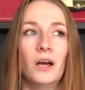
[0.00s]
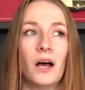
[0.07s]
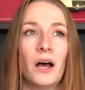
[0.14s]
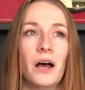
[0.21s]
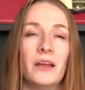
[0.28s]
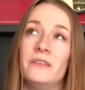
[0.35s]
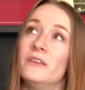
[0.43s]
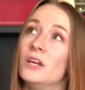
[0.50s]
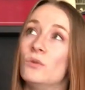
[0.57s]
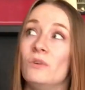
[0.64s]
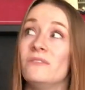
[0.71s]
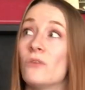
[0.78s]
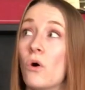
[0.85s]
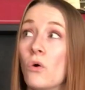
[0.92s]
I think
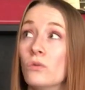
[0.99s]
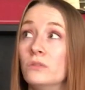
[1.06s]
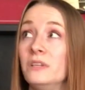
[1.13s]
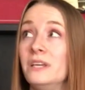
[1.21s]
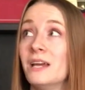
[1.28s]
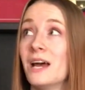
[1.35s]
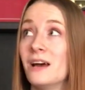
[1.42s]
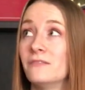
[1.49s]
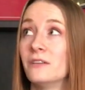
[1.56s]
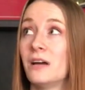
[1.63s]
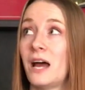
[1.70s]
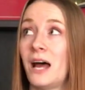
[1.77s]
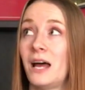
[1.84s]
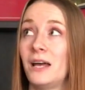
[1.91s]
we've only ever
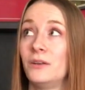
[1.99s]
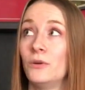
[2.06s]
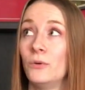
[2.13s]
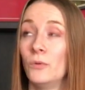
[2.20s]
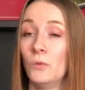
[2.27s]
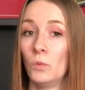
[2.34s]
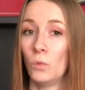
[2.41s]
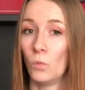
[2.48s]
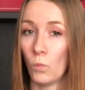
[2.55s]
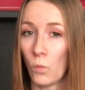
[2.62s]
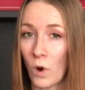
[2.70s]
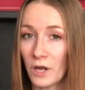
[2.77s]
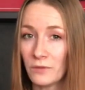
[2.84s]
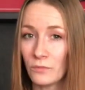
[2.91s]
had
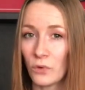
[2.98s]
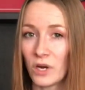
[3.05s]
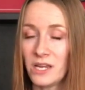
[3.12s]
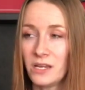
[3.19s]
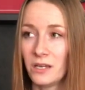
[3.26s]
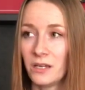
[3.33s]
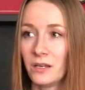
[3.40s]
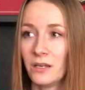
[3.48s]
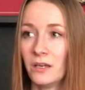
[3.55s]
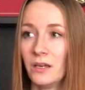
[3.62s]
one break